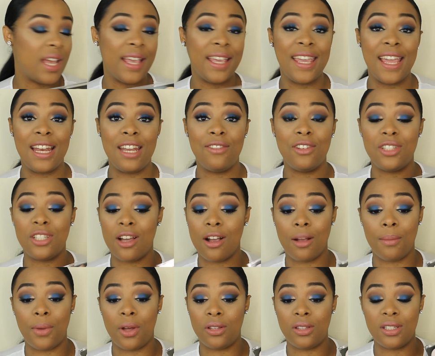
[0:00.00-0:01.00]
I can't even
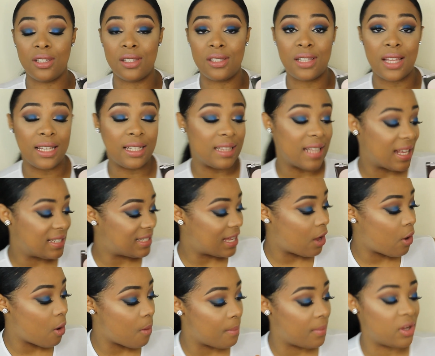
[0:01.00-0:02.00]
talk about this. Like, that's
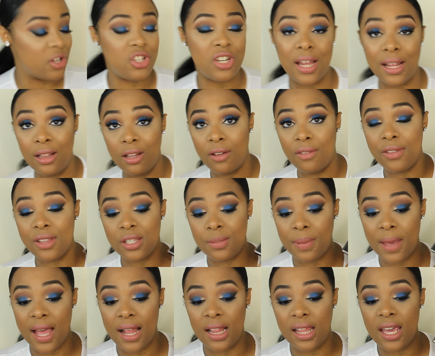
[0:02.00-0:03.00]
how much I love this
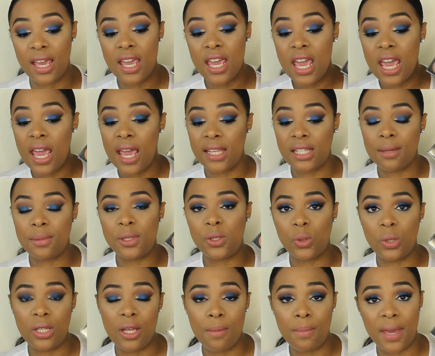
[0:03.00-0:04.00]
palette. It's
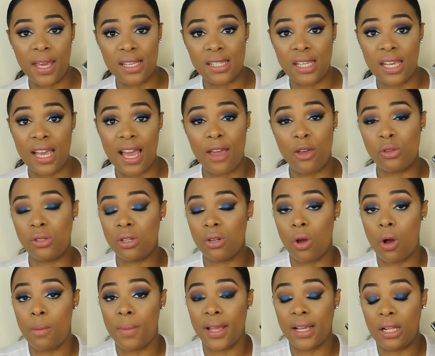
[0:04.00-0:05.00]
absolutely amazing. I use it on
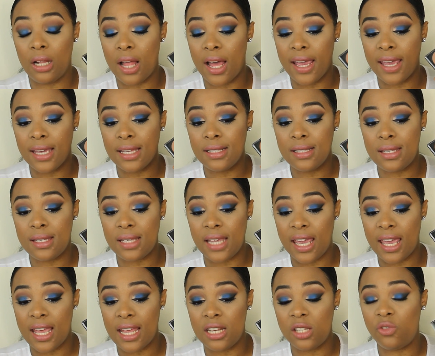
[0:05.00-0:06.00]
all my clients,
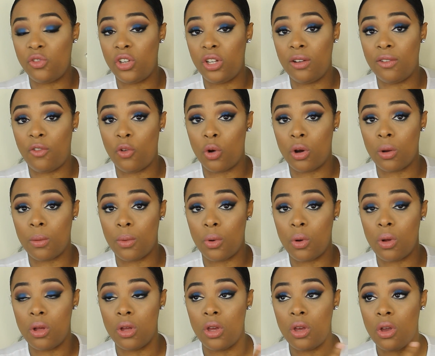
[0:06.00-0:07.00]
and it's really
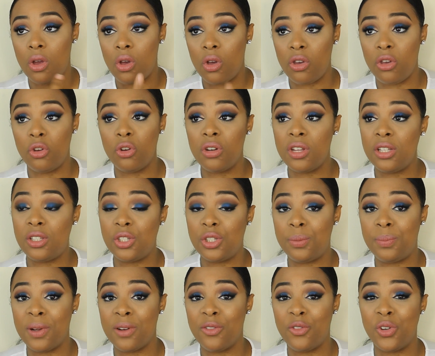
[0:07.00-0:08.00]
affordable. You don't need to
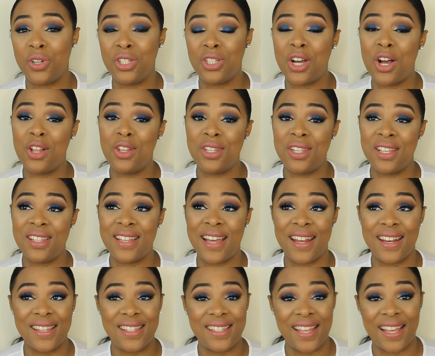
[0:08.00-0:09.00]
spend $40 on the
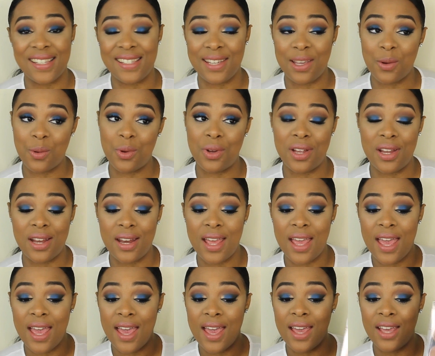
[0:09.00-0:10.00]
Anastasia one.
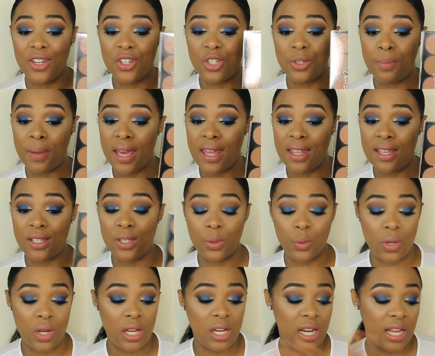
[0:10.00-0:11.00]
Just buy this
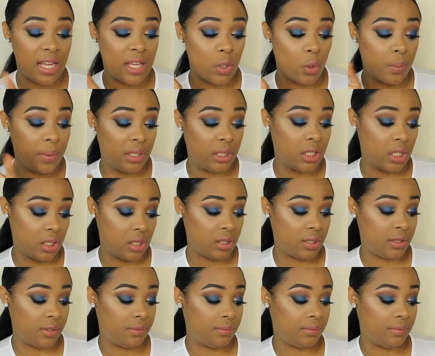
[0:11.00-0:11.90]
one and you'll be done.